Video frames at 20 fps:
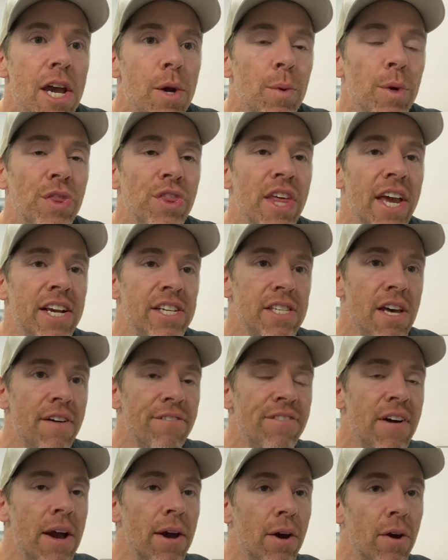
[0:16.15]
with things that I
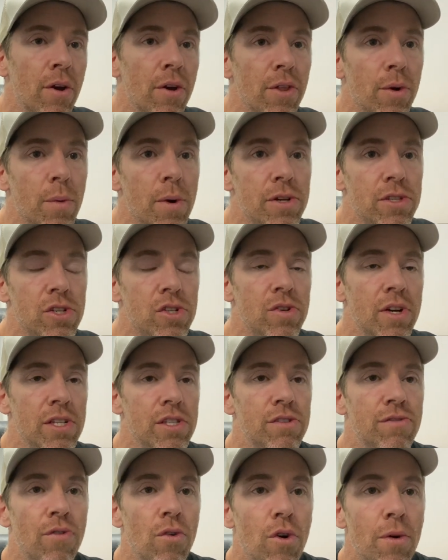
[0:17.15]
found going on in the world of
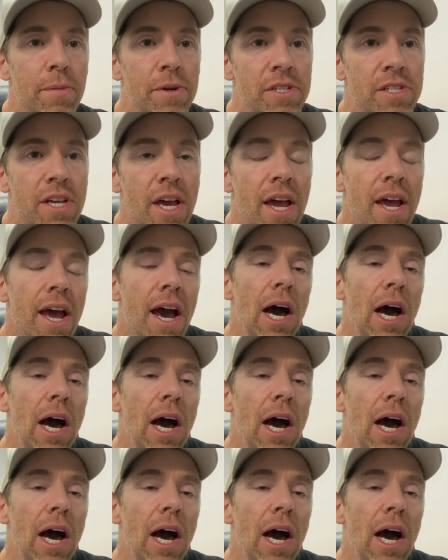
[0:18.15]
Transformers.